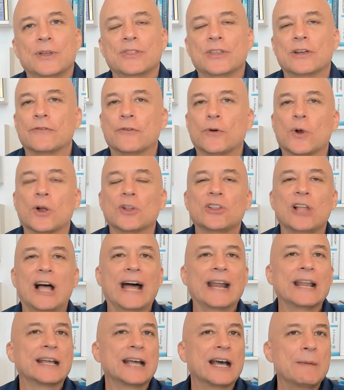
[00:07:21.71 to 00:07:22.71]
And therefore, a
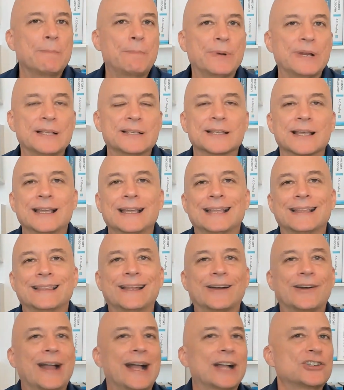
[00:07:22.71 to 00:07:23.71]
lot of companies
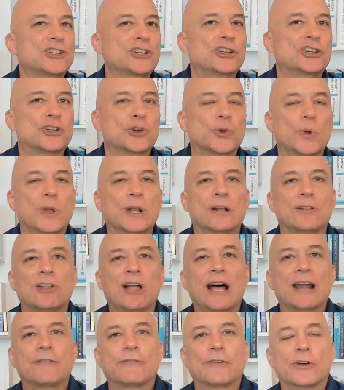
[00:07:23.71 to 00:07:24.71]
that are actually showing a
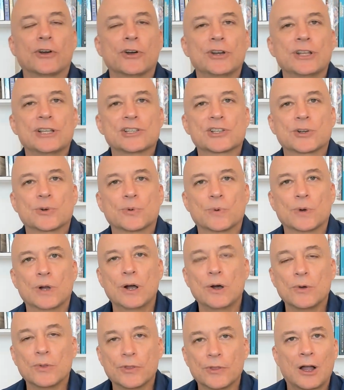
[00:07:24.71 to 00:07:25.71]
lot of earnings
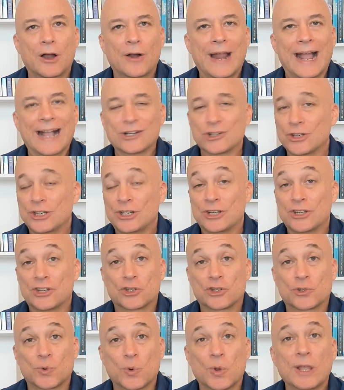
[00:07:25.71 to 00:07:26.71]
growth are actually
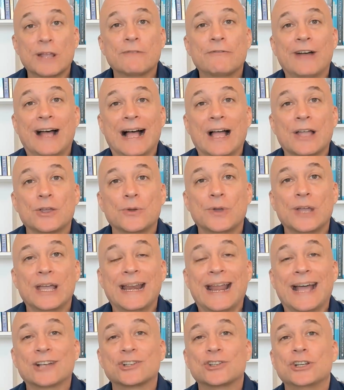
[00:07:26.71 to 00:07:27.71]
destroying value
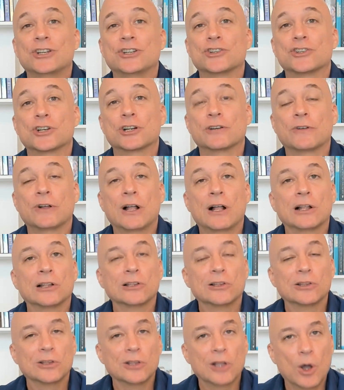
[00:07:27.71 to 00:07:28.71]
and actually deserve
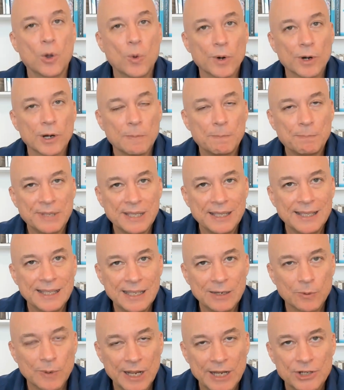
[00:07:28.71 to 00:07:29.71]
lower
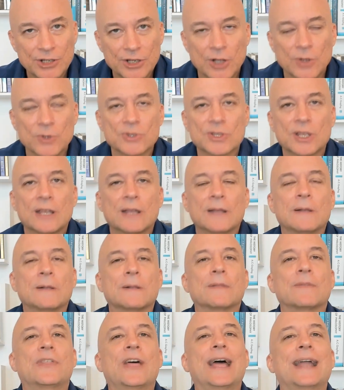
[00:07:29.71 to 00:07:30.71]
PE ratios
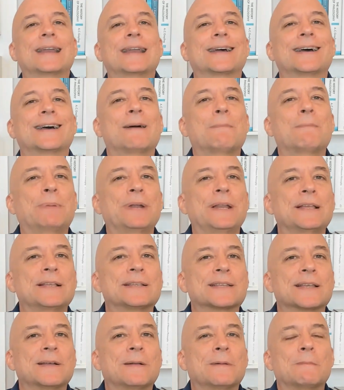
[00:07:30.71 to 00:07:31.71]
than
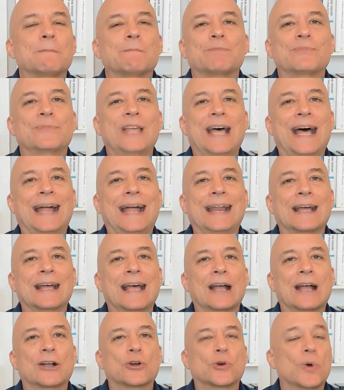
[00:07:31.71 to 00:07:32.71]
companies that
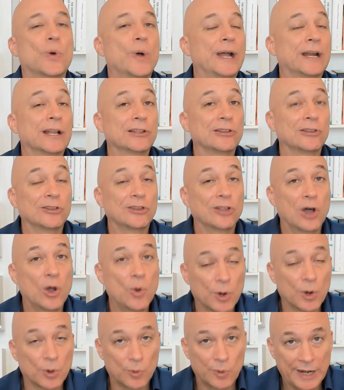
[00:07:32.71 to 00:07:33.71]
grow at a
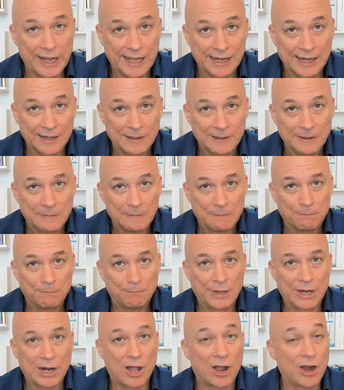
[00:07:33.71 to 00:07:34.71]
lower rate
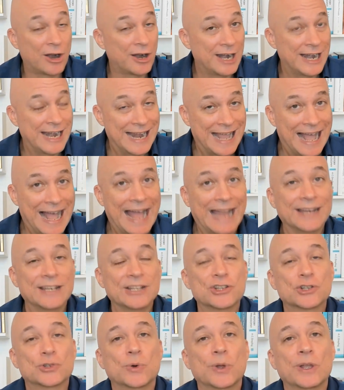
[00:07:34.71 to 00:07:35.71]
but are not
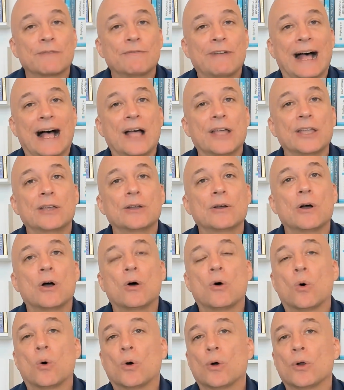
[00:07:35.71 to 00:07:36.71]
destroying value,
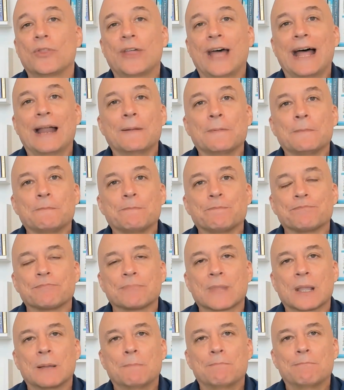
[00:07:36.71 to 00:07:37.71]
or that
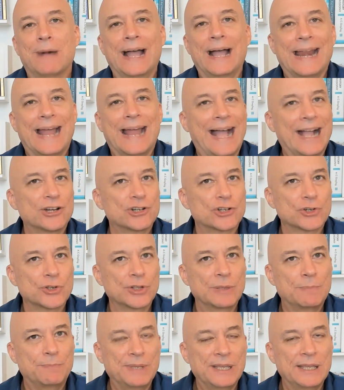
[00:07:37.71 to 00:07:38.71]
might
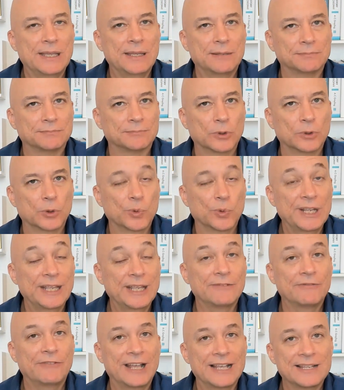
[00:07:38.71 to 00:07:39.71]
actually be
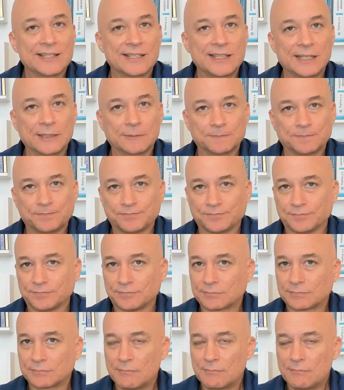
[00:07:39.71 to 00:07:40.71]
reinvesting
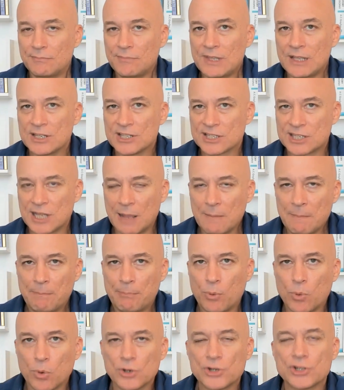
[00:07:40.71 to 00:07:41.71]
some
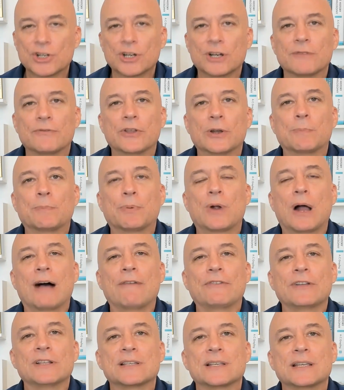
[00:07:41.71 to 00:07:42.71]
portion of their
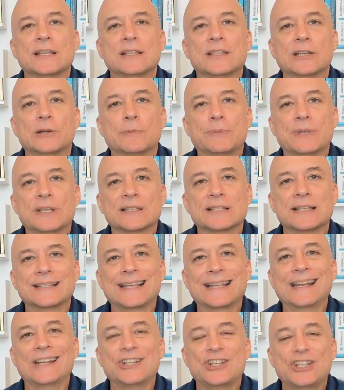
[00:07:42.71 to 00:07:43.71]
profits in their business
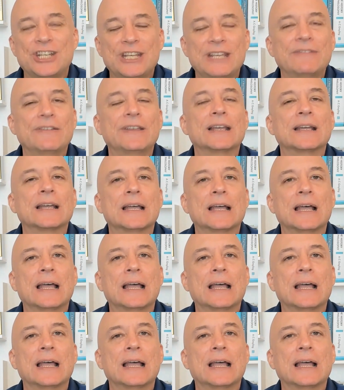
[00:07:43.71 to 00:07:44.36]
and achieving